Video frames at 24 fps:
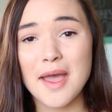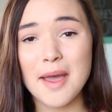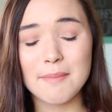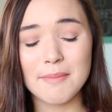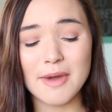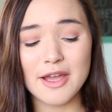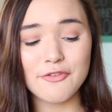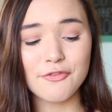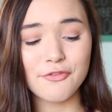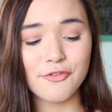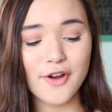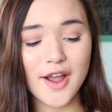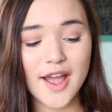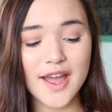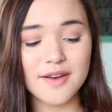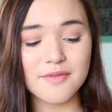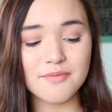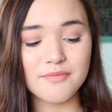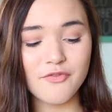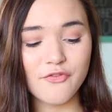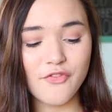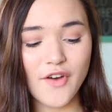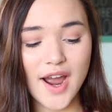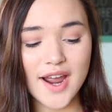My
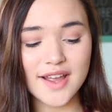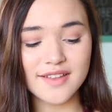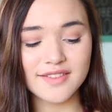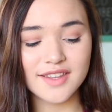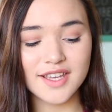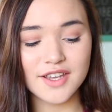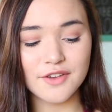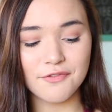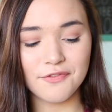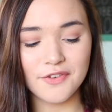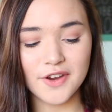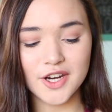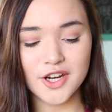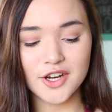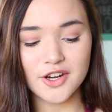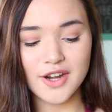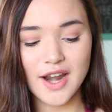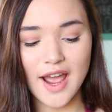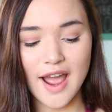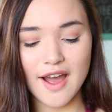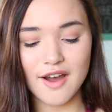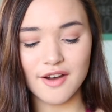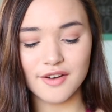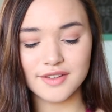friend finally
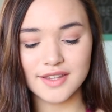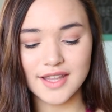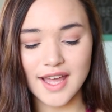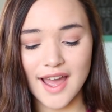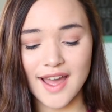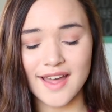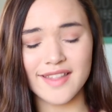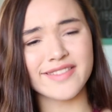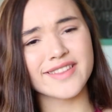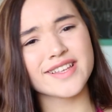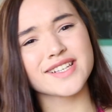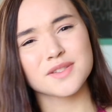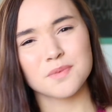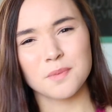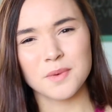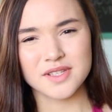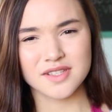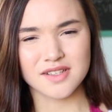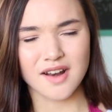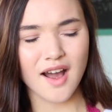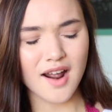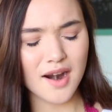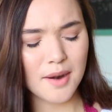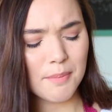figured out that this
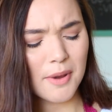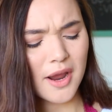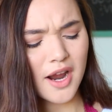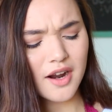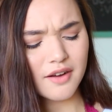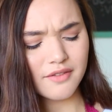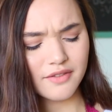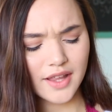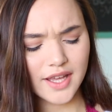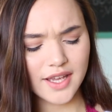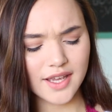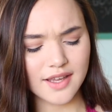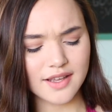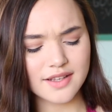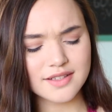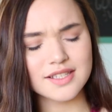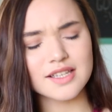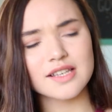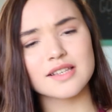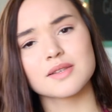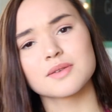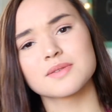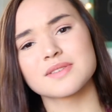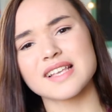was not a pair of leggings,
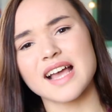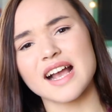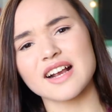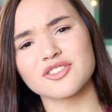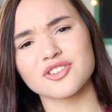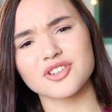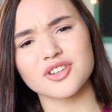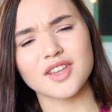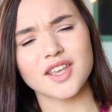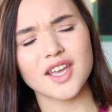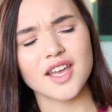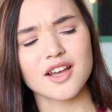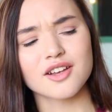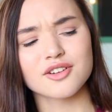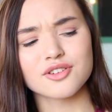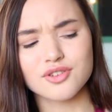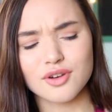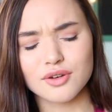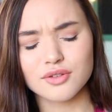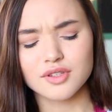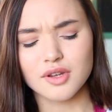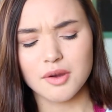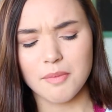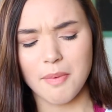this was actually a shoulder